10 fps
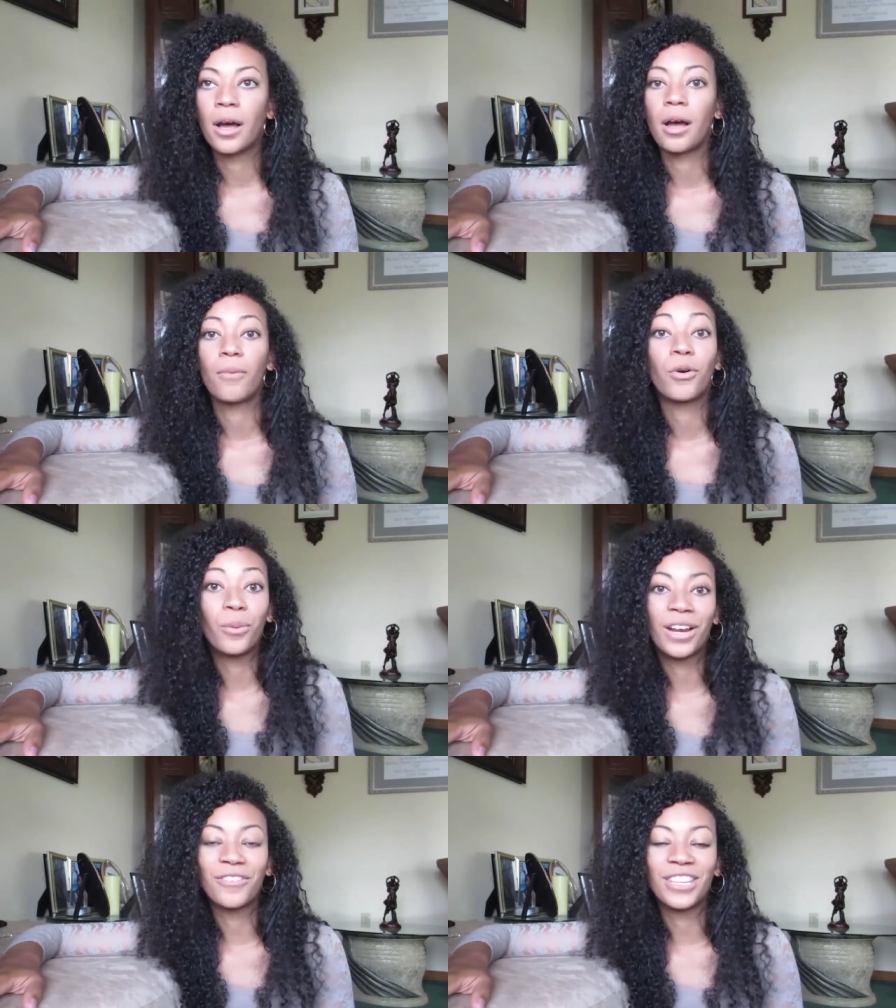um, or
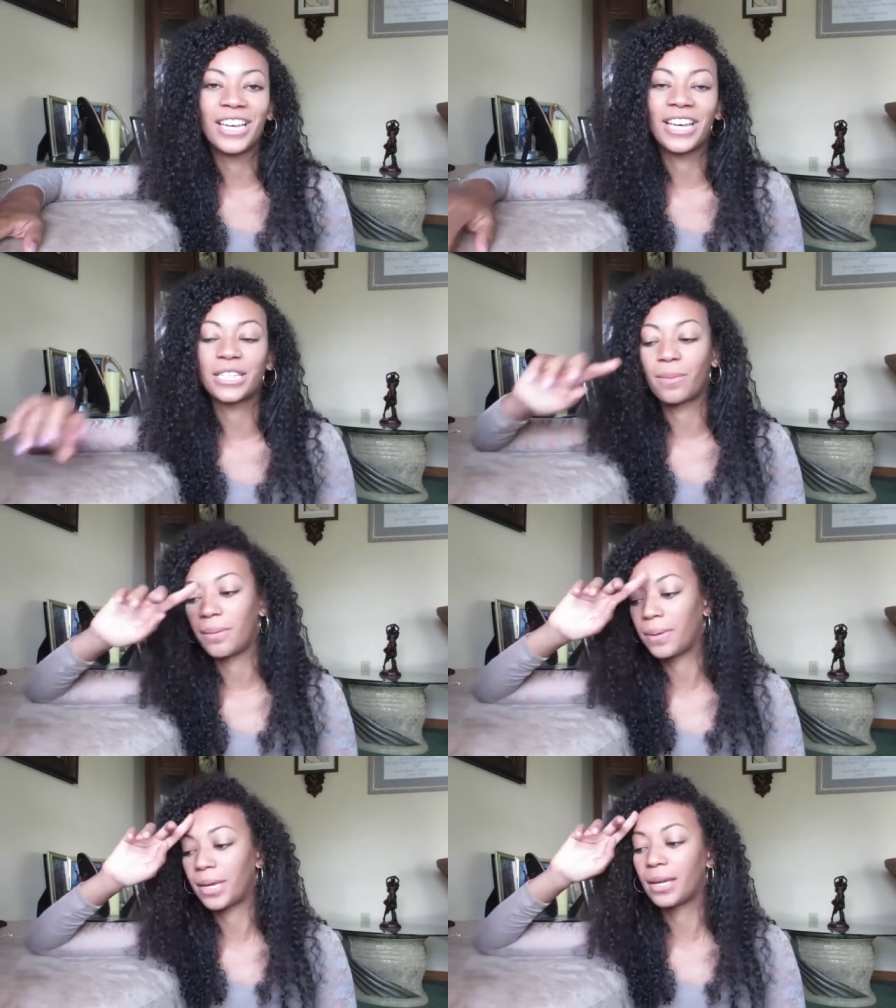whatever the case
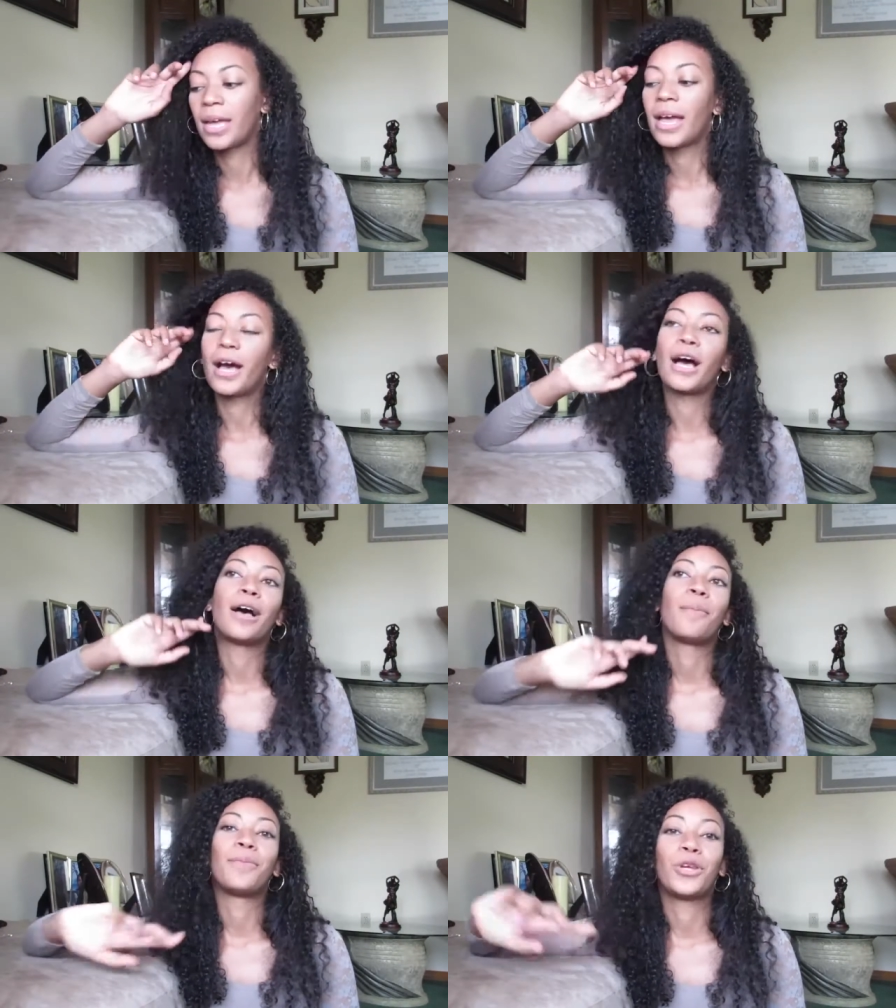may be.
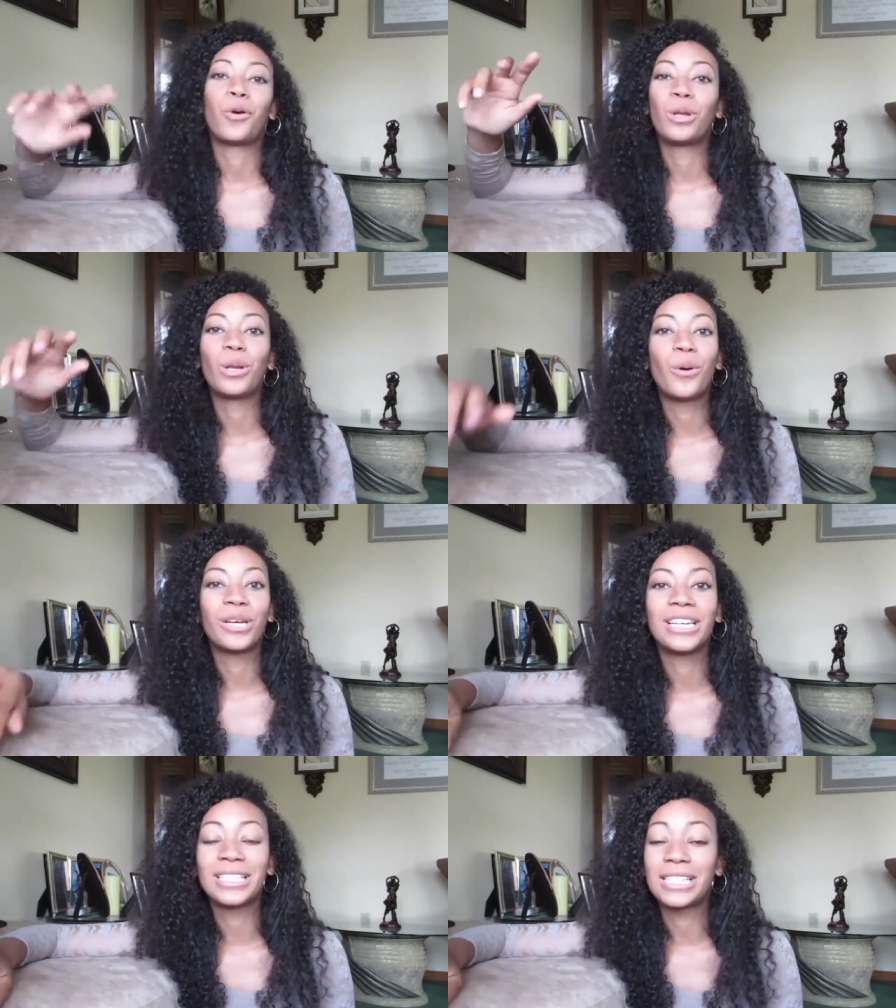Um, you know,
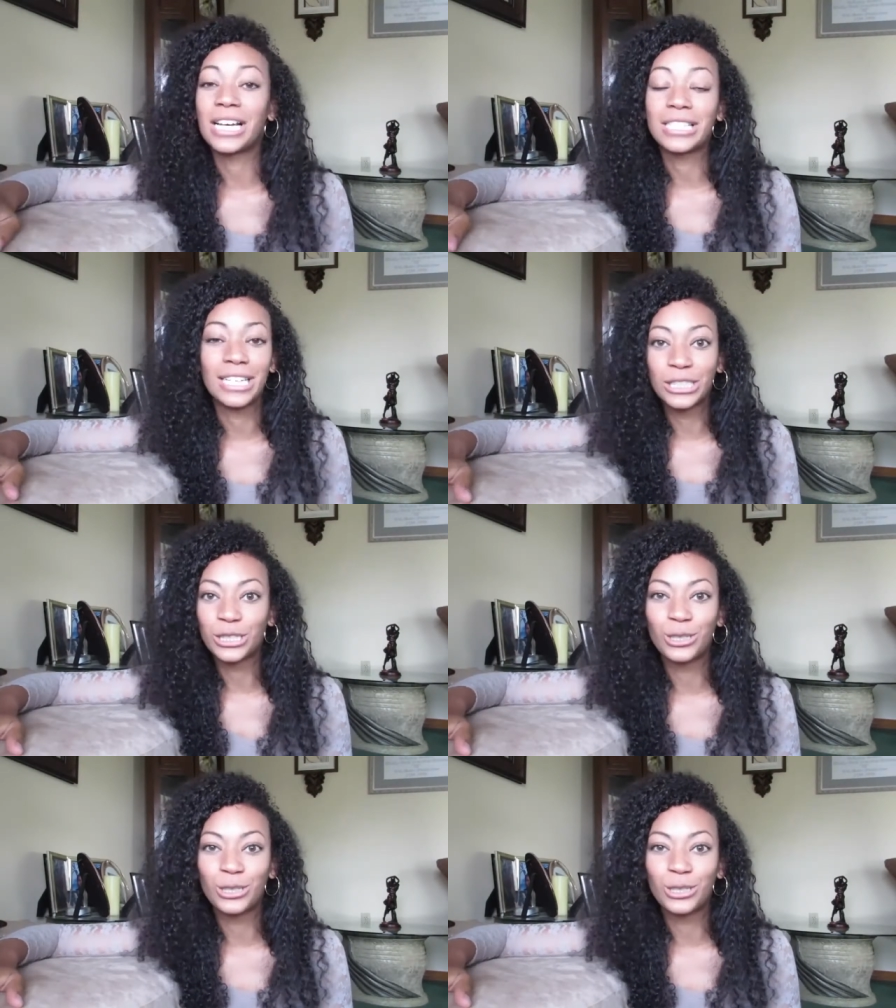Logan is such a